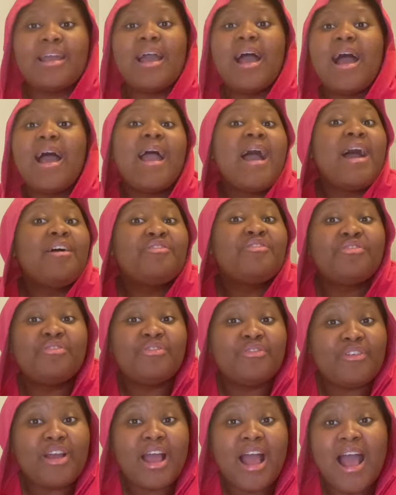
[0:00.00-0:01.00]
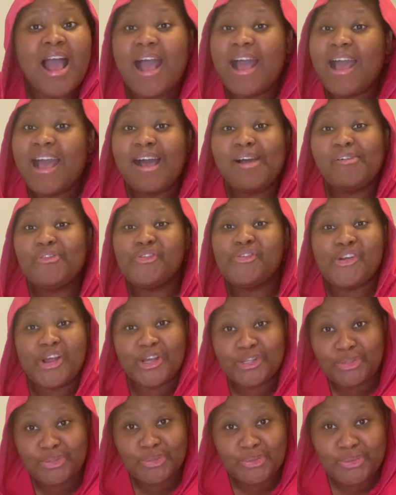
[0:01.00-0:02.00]
have
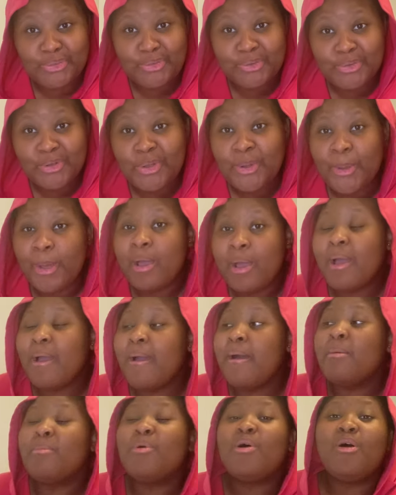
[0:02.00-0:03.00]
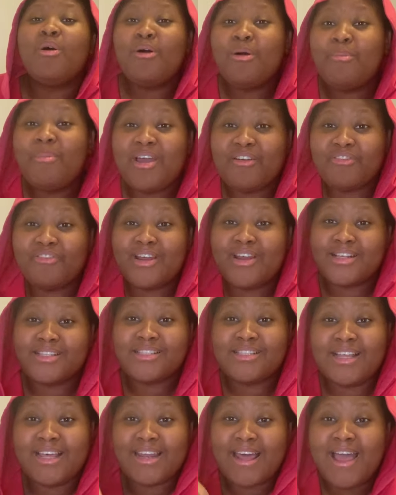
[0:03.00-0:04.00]
friends though, but all my
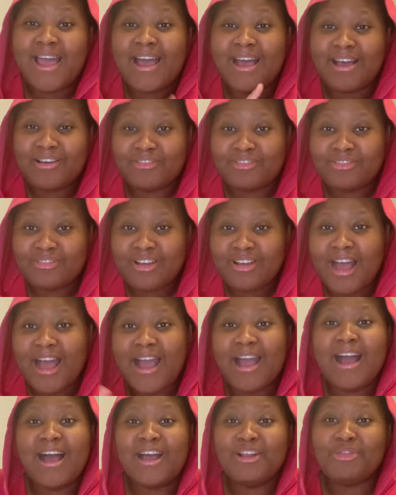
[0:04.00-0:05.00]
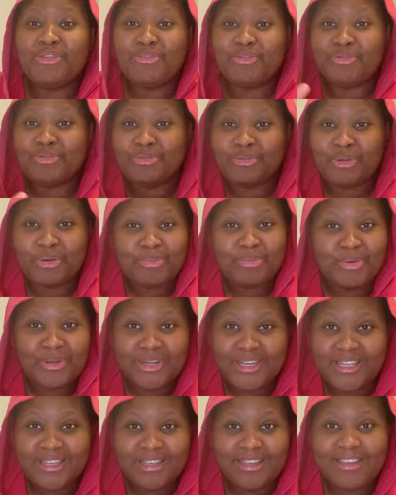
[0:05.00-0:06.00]
friends that I had through
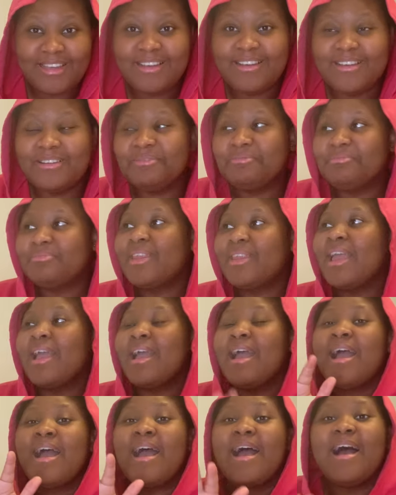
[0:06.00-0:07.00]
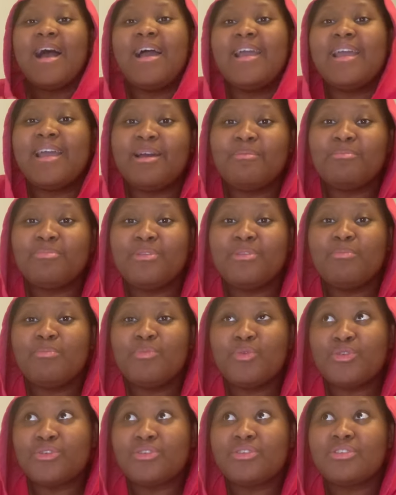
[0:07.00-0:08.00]
somebody. I am the
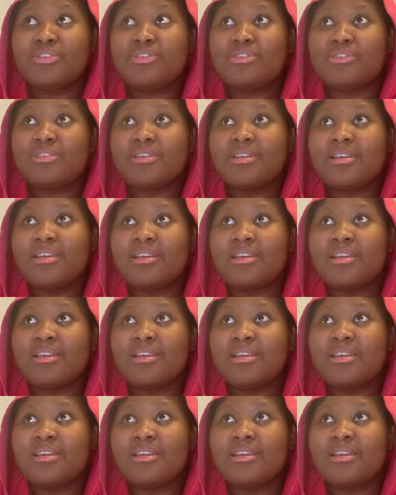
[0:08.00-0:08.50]
most